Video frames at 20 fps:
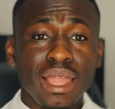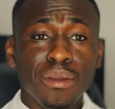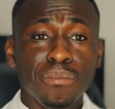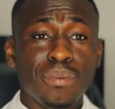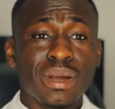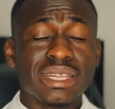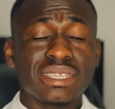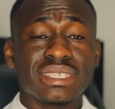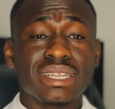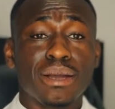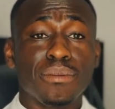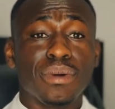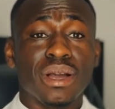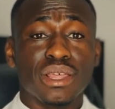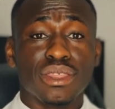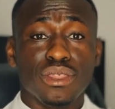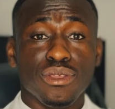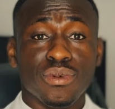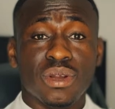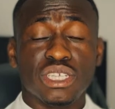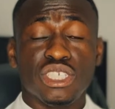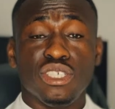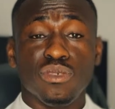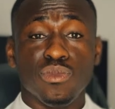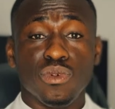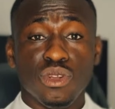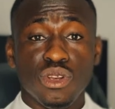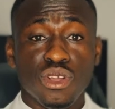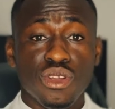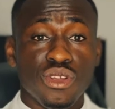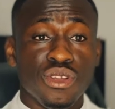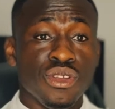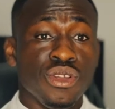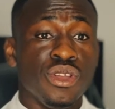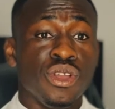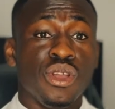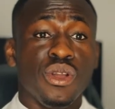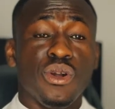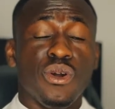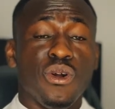Pastor Matthew Ashimole,
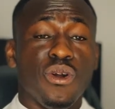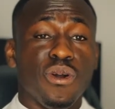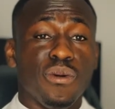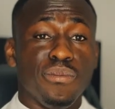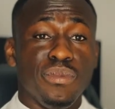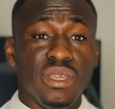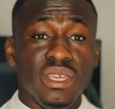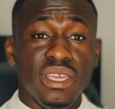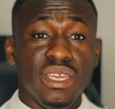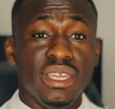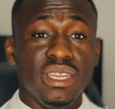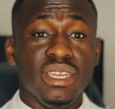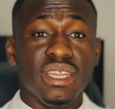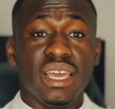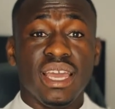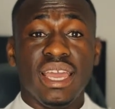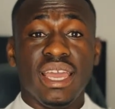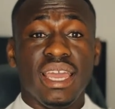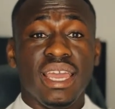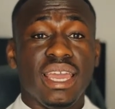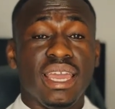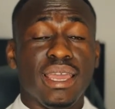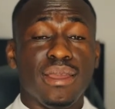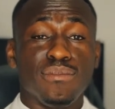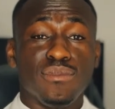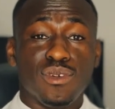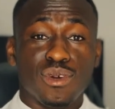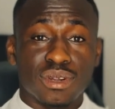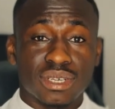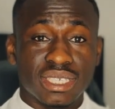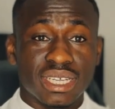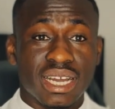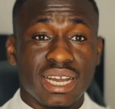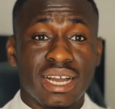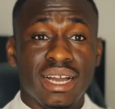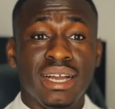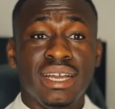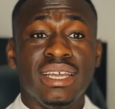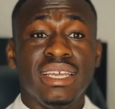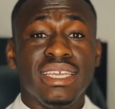or being
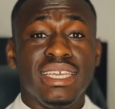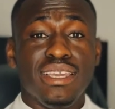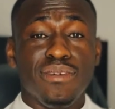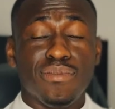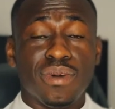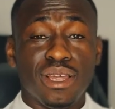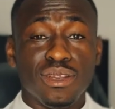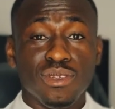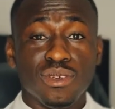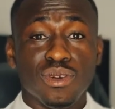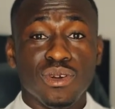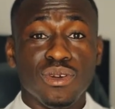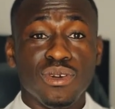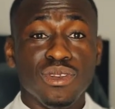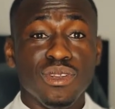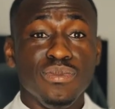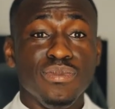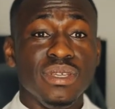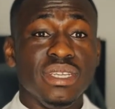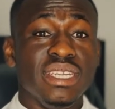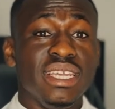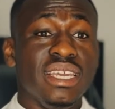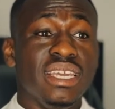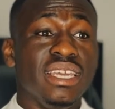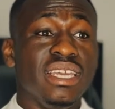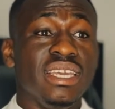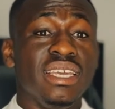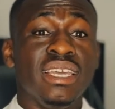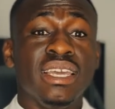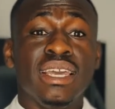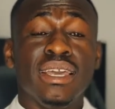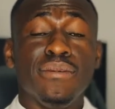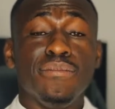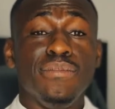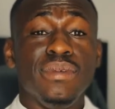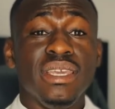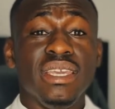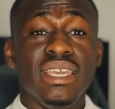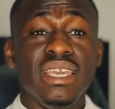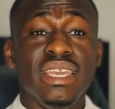Dr. Emmanuel Olimide,
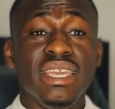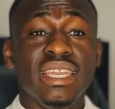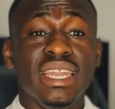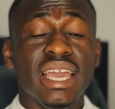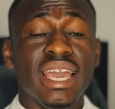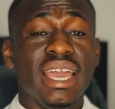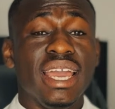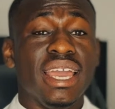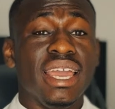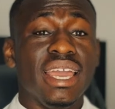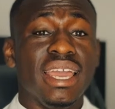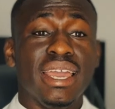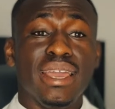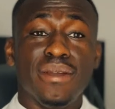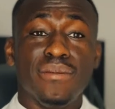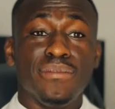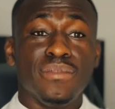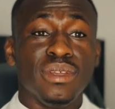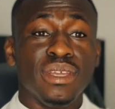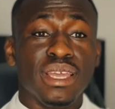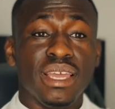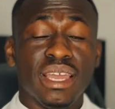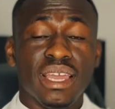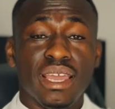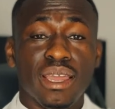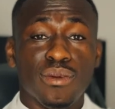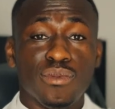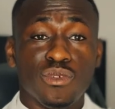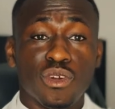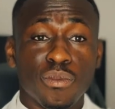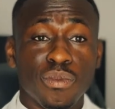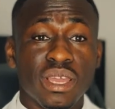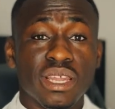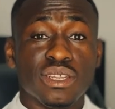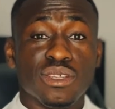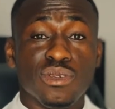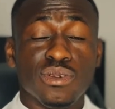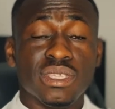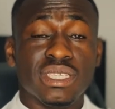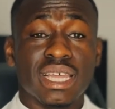being Robert
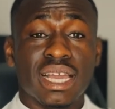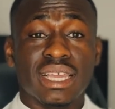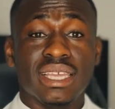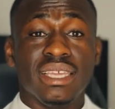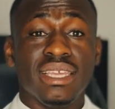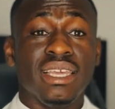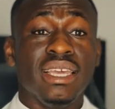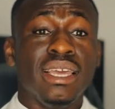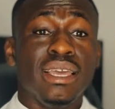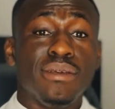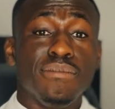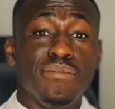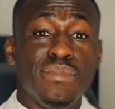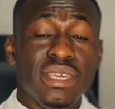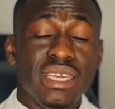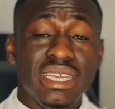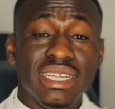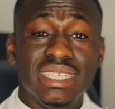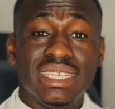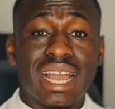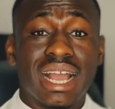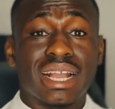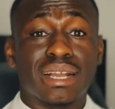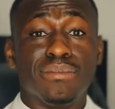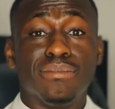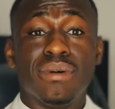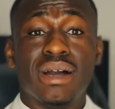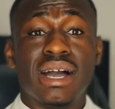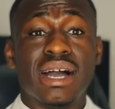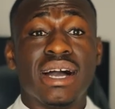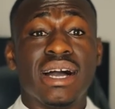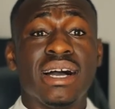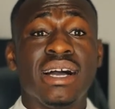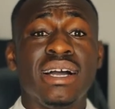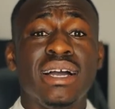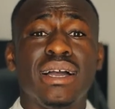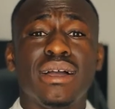Kiyosaki, being Jack Ma,